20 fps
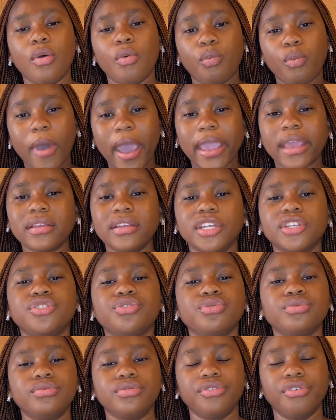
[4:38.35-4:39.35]
why they
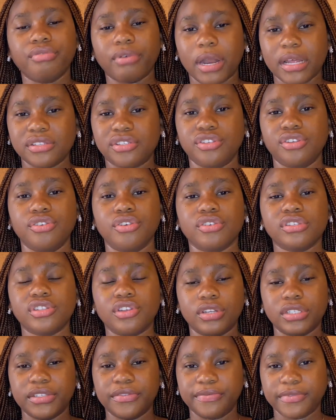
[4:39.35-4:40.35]
should grant you your
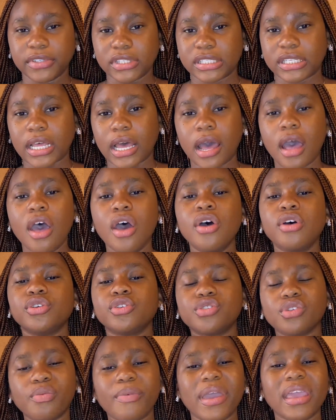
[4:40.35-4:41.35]
study visa
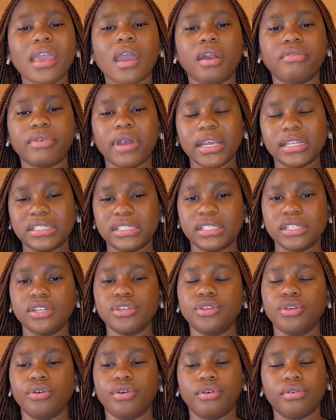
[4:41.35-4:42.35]
so when you are
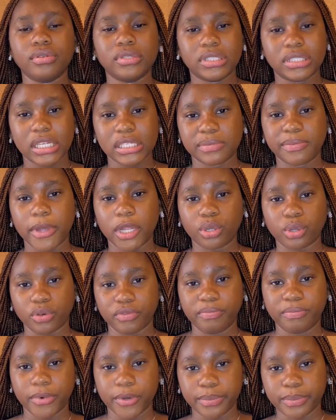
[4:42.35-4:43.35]
writing your statement
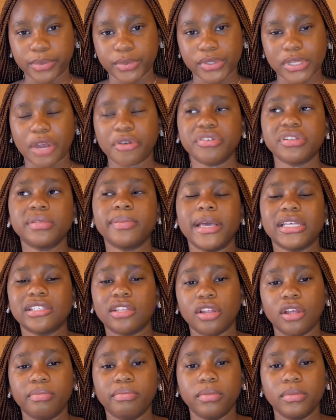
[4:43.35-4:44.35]
of purpose i wrote my
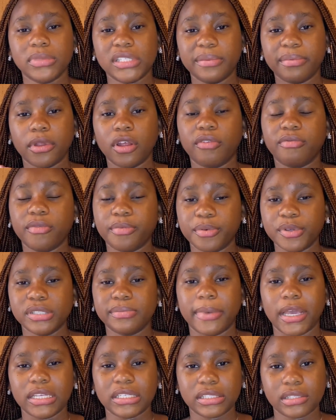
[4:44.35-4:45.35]
statement of purpose
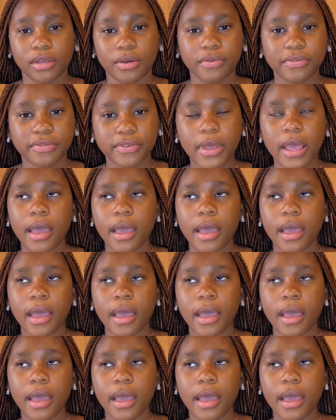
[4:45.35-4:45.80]
myself